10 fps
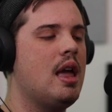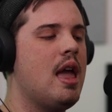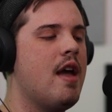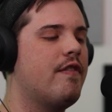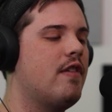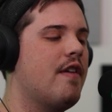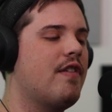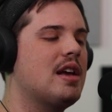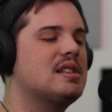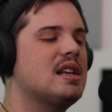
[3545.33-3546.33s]
If
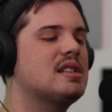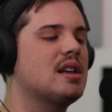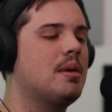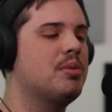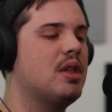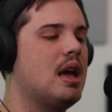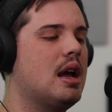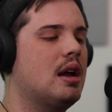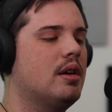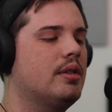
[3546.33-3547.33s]
I see
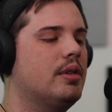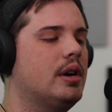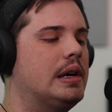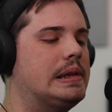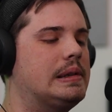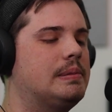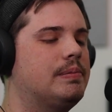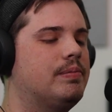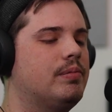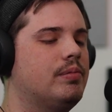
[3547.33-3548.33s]
something, that